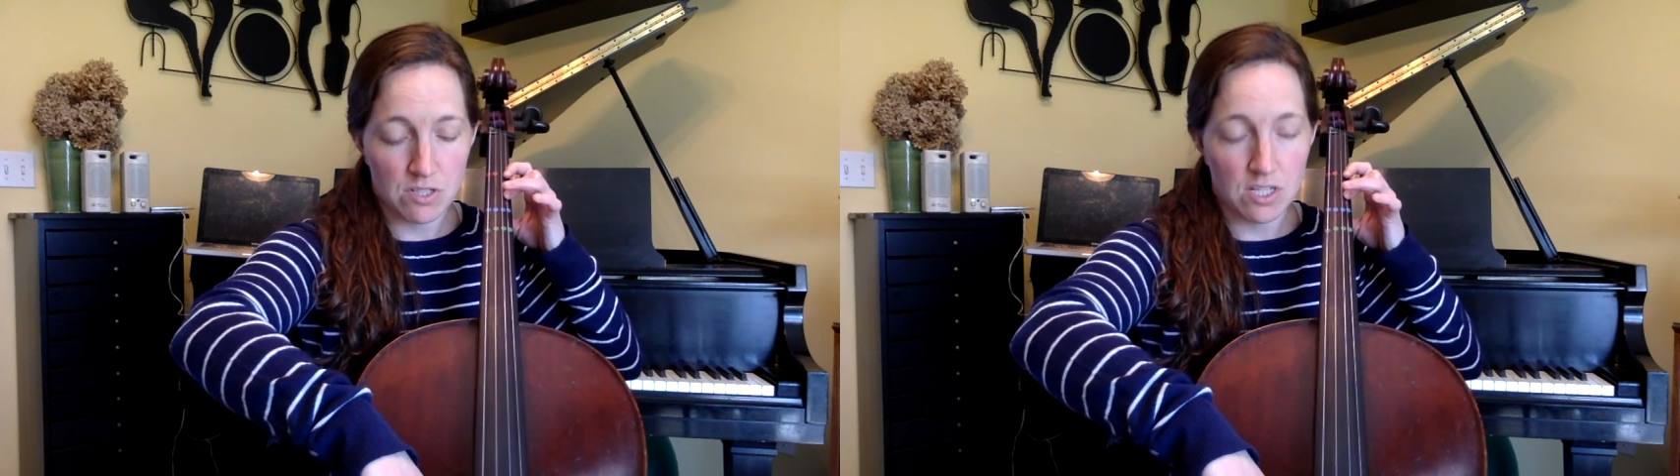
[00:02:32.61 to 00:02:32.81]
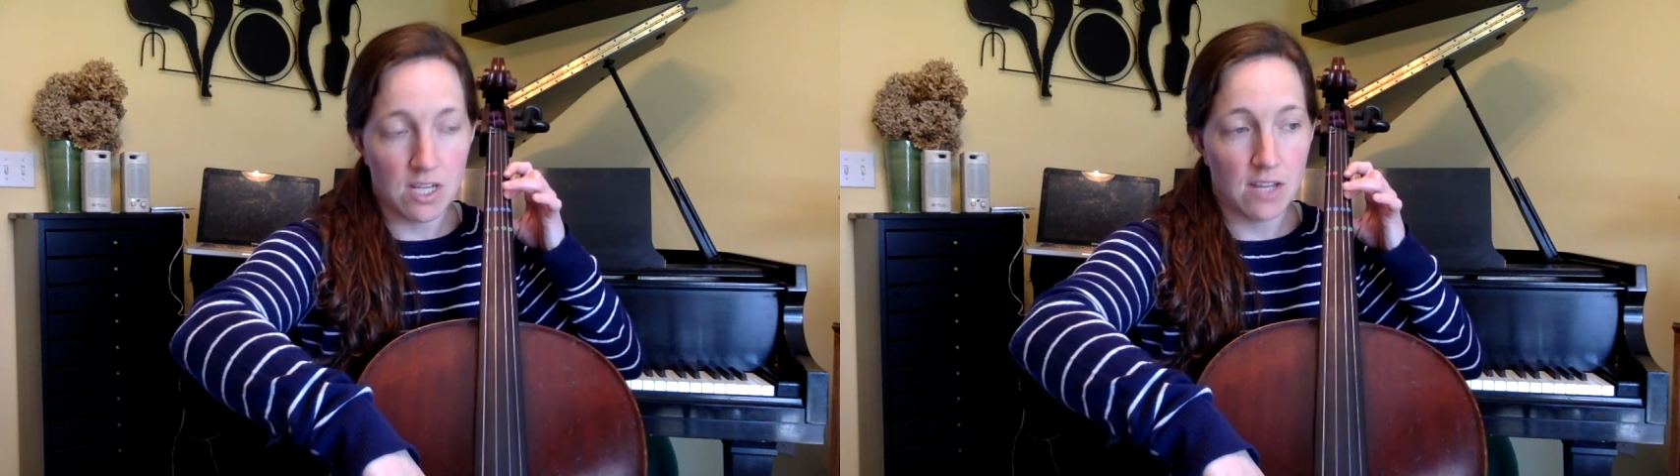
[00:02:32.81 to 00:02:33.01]

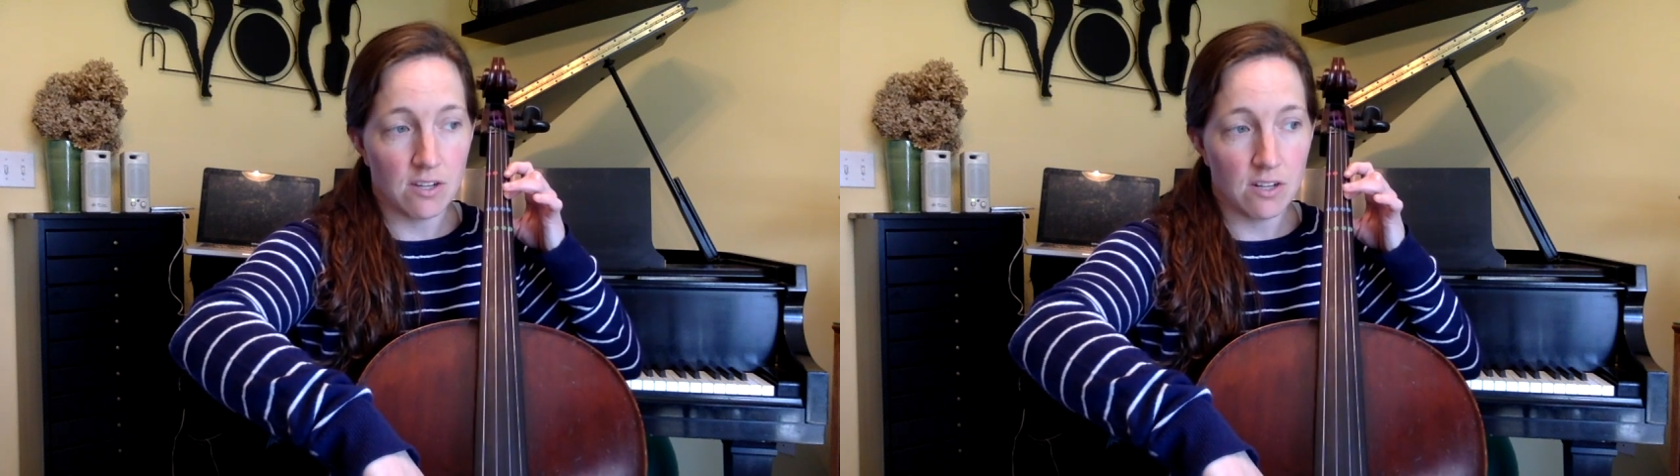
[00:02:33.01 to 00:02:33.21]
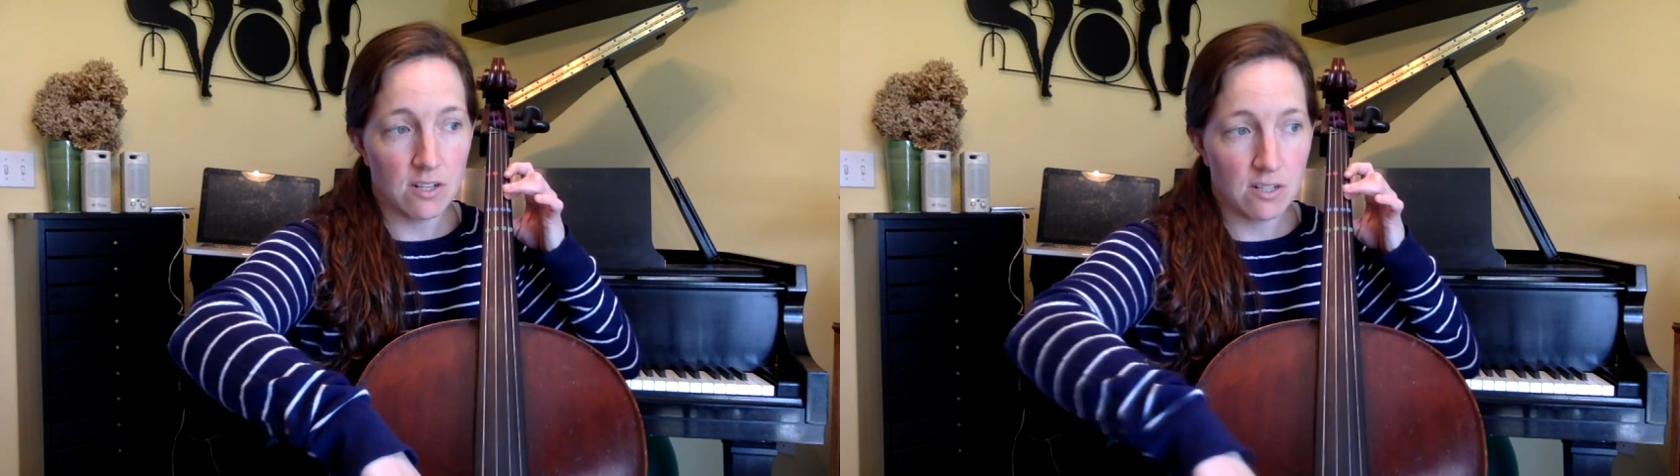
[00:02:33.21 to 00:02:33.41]

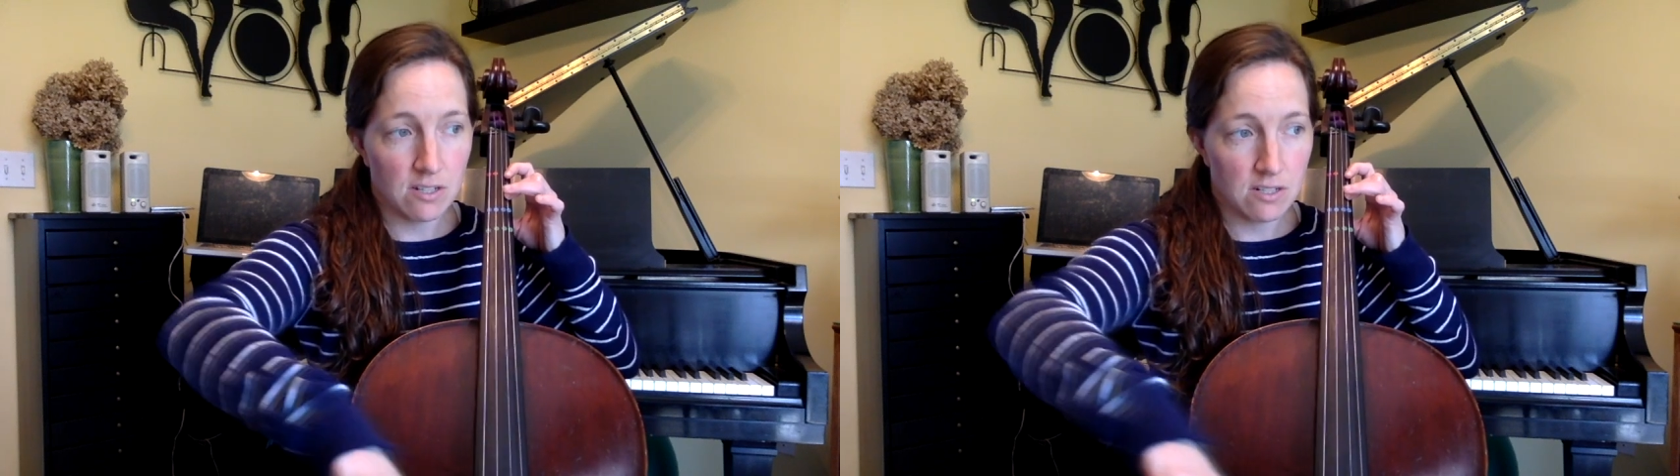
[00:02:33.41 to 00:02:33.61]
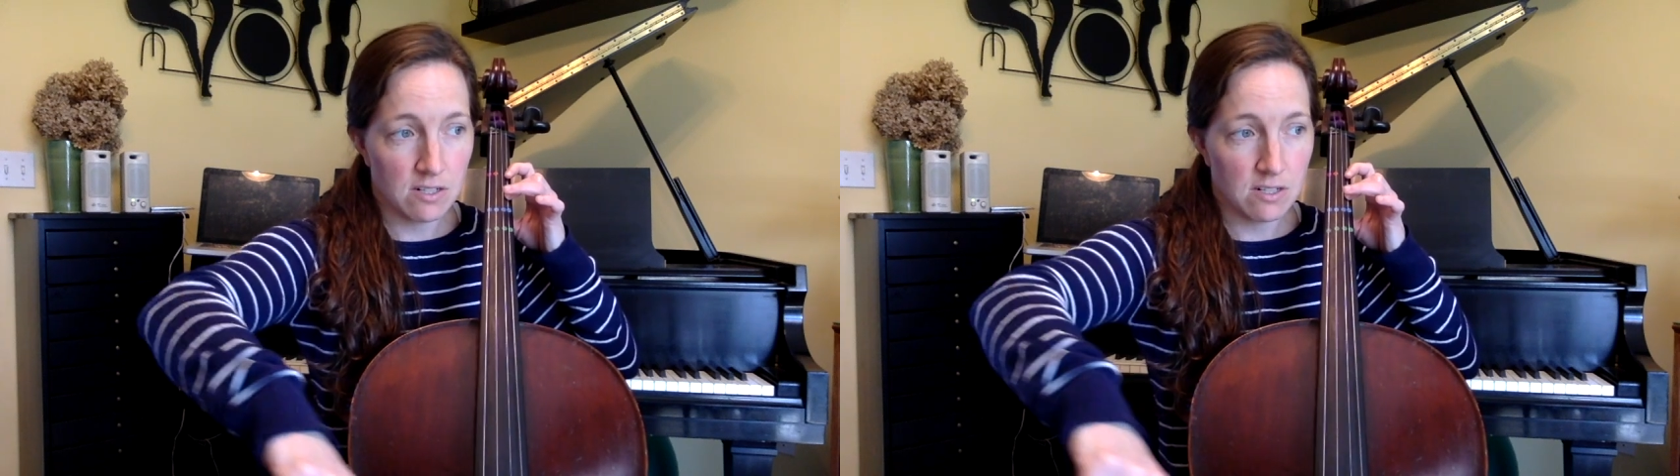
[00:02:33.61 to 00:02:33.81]
together.
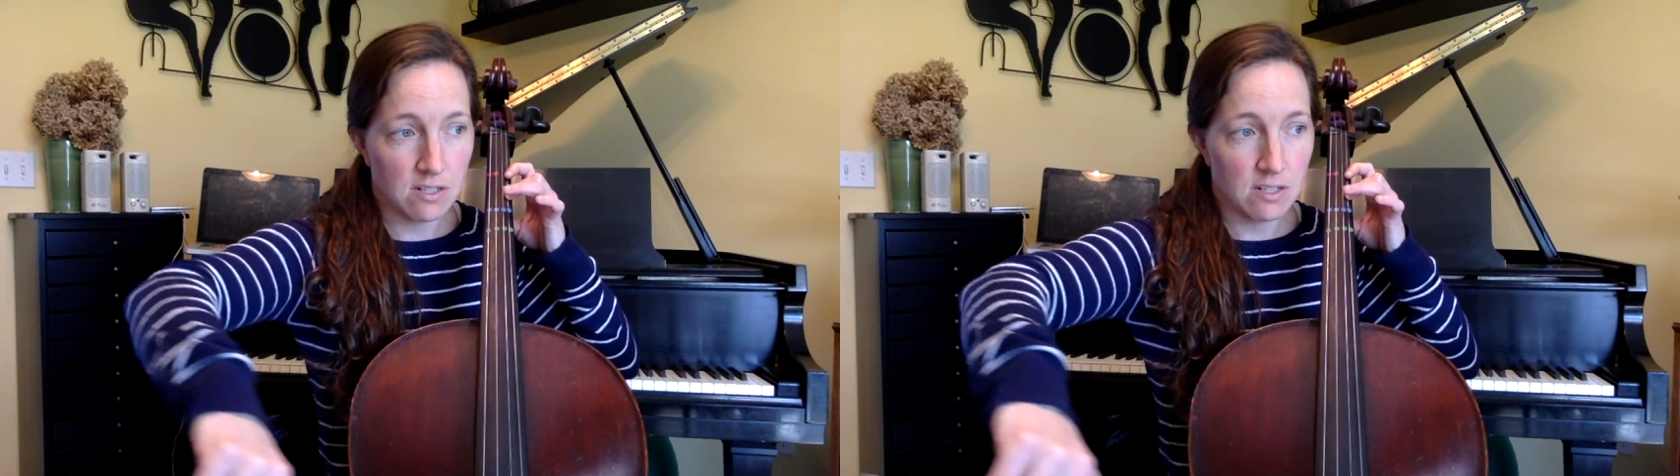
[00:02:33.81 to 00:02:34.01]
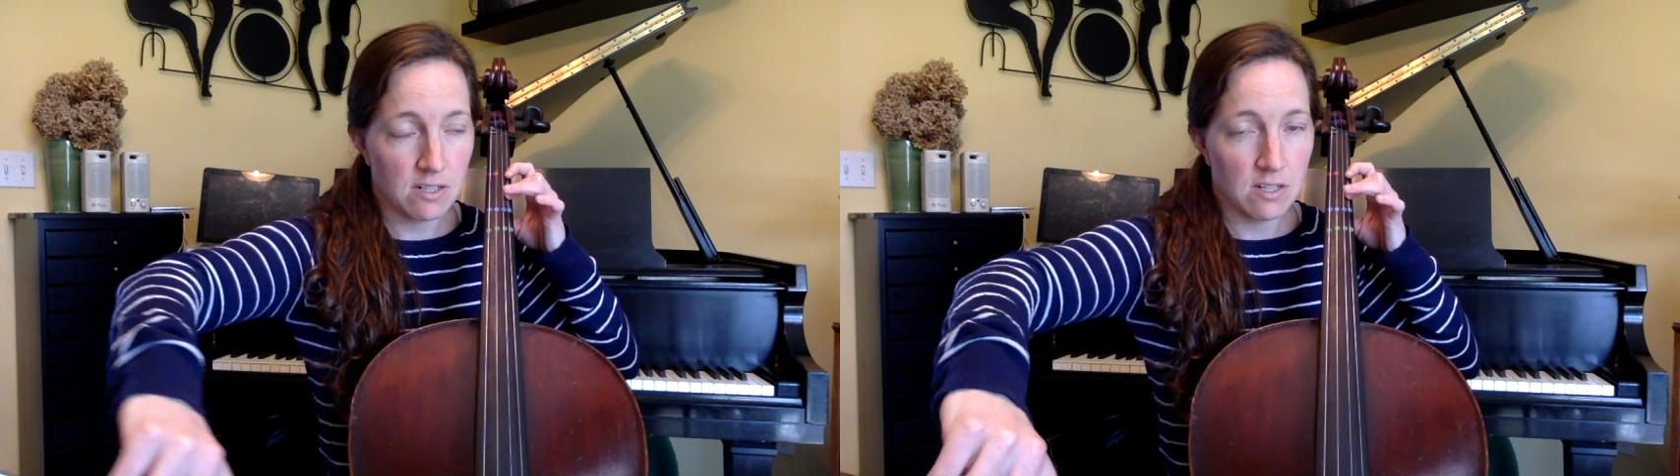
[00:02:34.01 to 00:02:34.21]

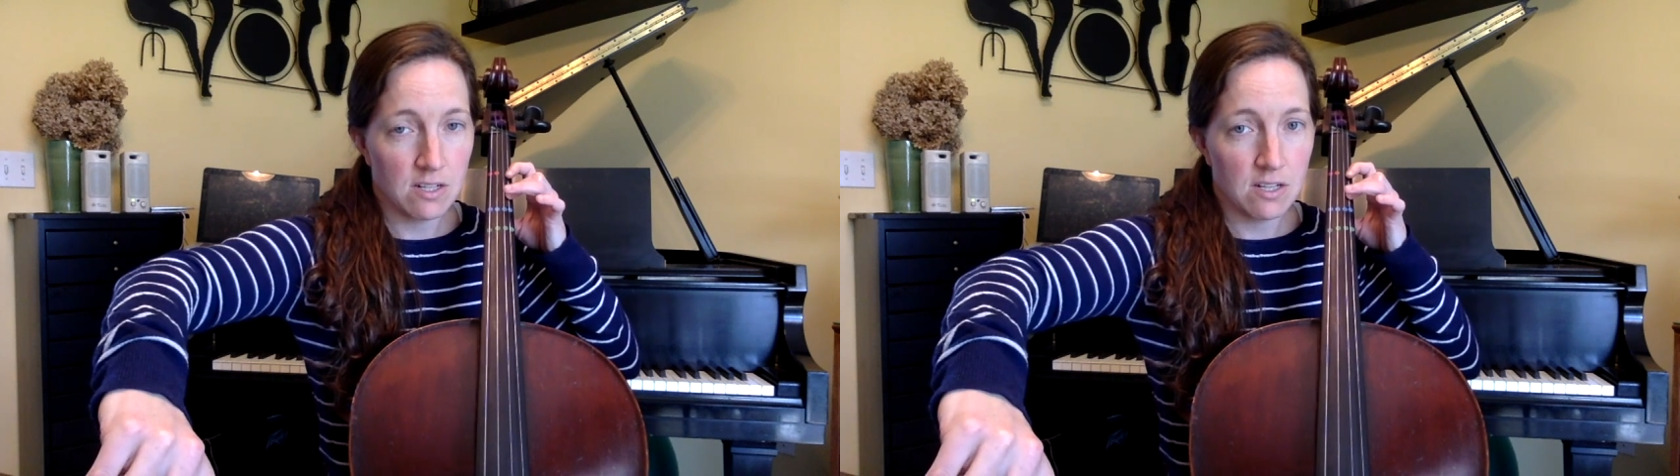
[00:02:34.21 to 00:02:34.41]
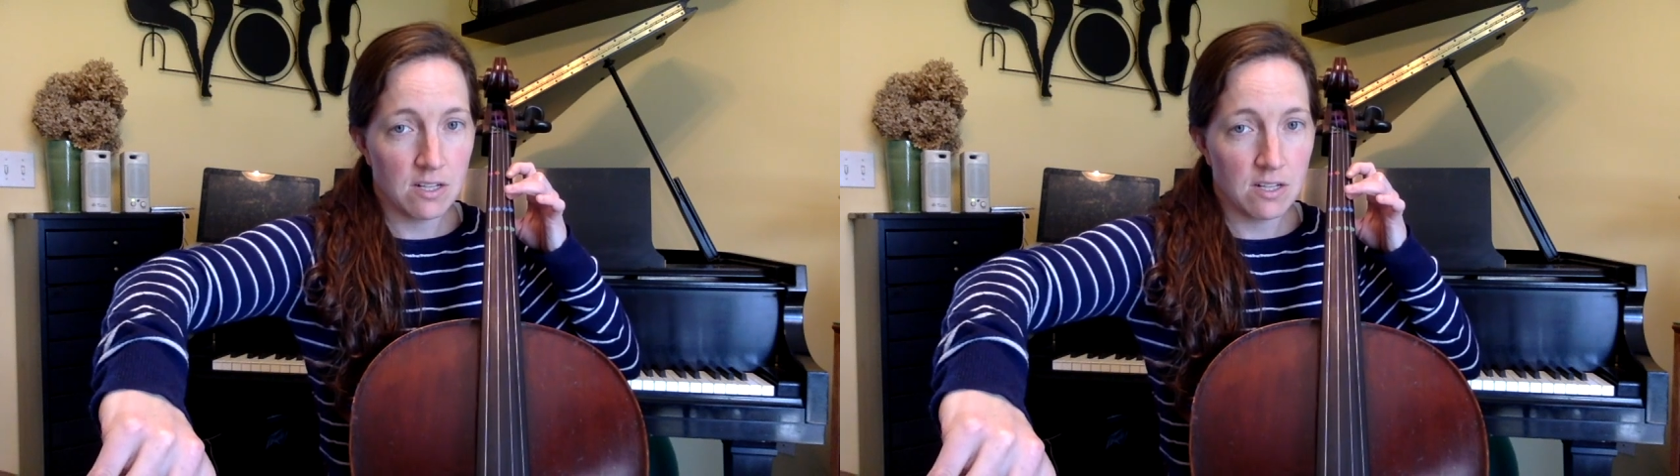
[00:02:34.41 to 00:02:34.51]
A,